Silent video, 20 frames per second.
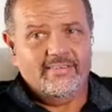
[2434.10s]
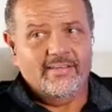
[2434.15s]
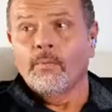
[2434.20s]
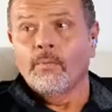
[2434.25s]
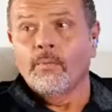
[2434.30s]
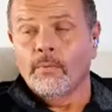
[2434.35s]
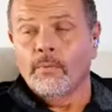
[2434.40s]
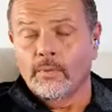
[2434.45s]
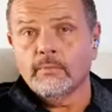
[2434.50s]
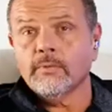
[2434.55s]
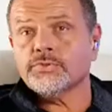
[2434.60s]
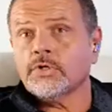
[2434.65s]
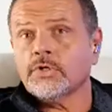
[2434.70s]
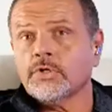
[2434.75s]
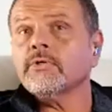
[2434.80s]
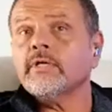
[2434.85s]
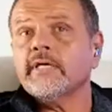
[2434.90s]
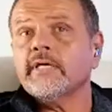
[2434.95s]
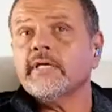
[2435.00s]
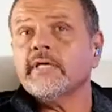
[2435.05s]
the only well, person.
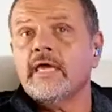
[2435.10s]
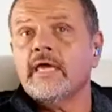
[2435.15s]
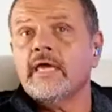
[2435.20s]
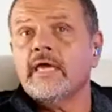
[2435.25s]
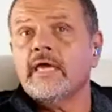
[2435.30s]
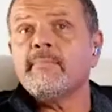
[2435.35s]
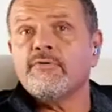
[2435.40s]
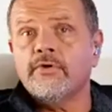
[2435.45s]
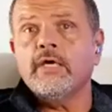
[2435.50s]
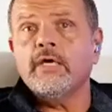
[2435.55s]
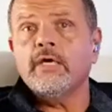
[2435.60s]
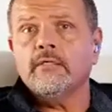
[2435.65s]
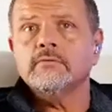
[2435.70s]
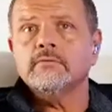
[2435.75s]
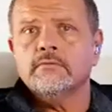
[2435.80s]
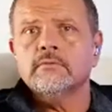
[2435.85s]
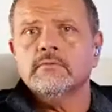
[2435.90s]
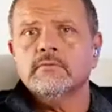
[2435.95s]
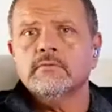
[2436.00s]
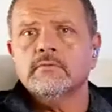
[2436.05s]
certainly MFA. It's
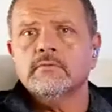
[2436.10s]
hard.